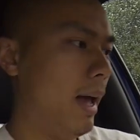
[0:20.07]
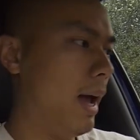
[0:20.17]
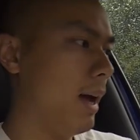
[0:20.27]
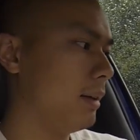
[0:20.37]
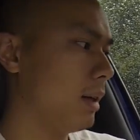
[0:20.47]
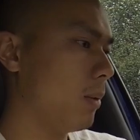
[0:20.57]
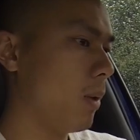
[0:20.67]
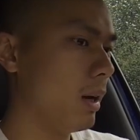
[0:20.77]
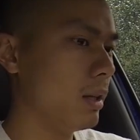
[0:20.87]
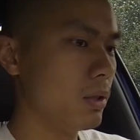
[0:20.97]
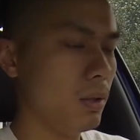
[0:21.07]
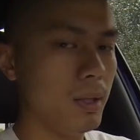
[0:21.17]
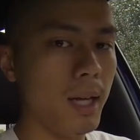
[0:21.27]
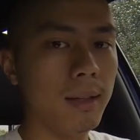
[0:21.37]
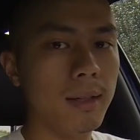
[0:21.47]
and I wanted to
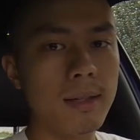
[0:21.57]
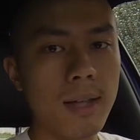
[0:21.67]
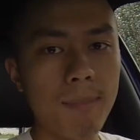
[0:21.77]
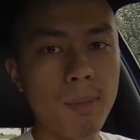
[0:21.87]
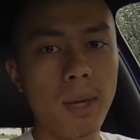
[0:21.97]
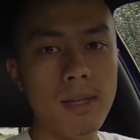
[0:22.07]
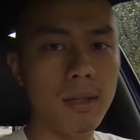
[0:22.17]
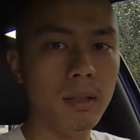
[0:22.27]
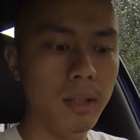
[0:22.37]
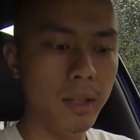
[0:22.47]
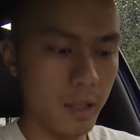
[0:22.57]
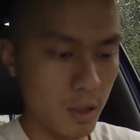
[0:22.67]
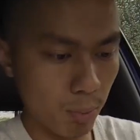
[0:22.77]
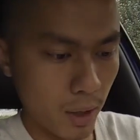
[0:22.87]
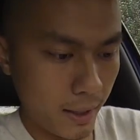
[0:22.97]
take this time to basically
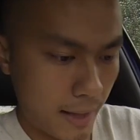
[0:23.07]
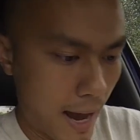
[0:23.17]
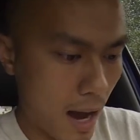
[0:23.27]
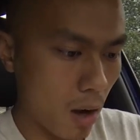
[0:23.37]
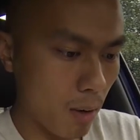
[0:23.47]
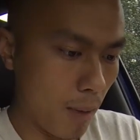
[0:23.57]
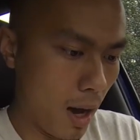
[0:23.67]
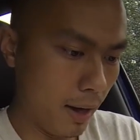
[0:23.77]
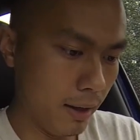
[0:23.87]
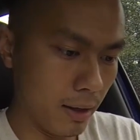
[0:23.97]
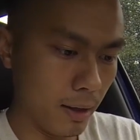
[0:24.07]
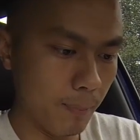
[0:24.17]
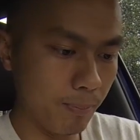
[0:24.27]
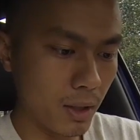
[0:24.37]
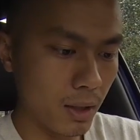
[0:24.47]
explain how my